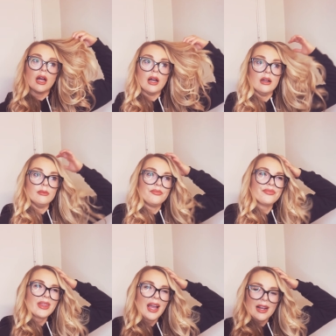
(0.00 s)

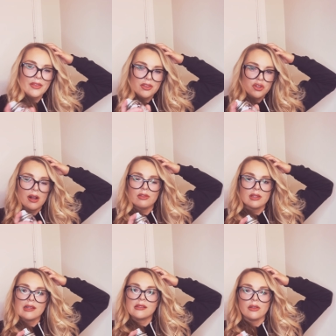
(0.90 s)
I got the travel
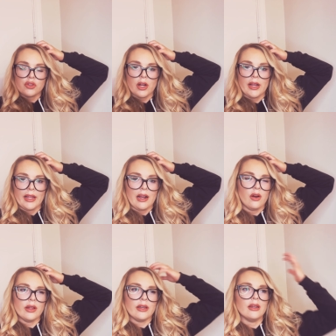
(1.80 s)
size because I was trying it
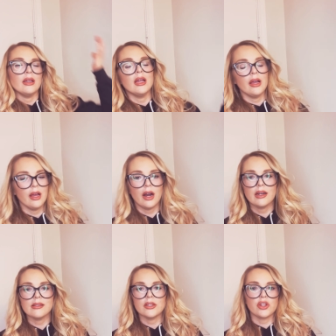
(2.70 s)
out, and
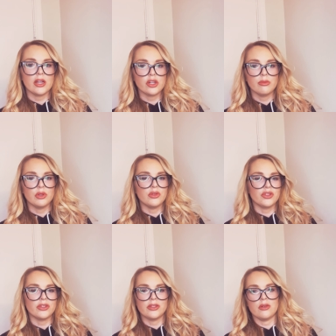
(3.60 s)
honestly, dry shampoos
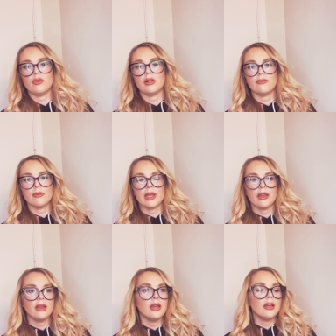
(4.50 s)
just don't work for me.